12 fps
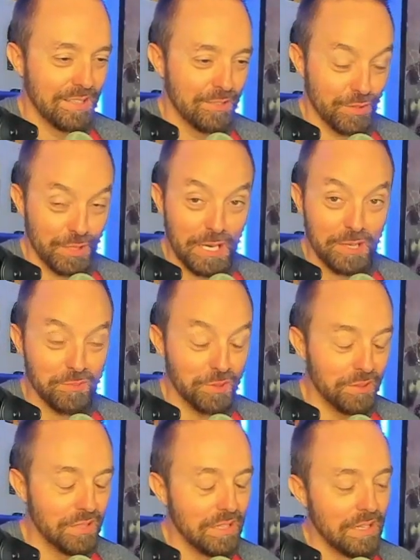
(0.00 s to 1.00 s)

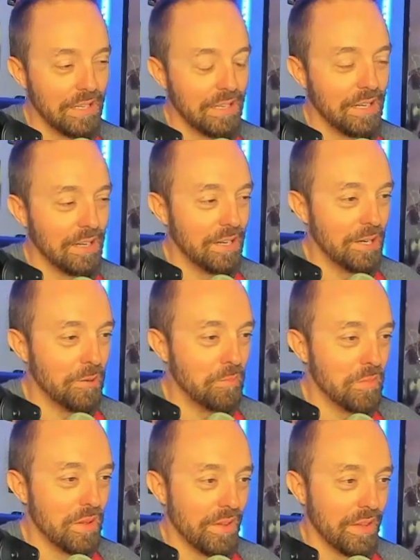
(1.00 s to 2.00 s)
forgettable.
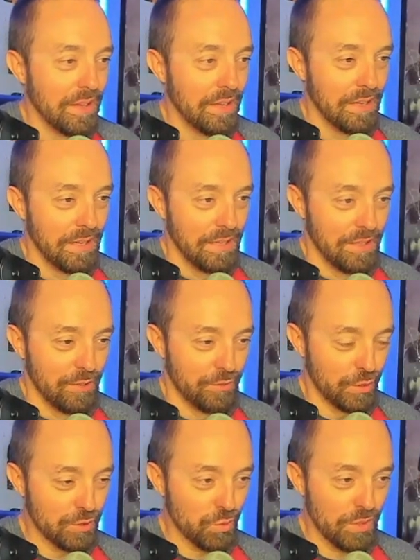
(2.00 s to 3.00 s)
Um,
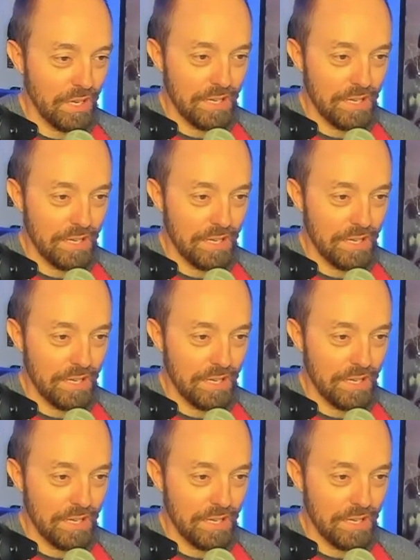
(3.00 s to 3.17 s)
First one I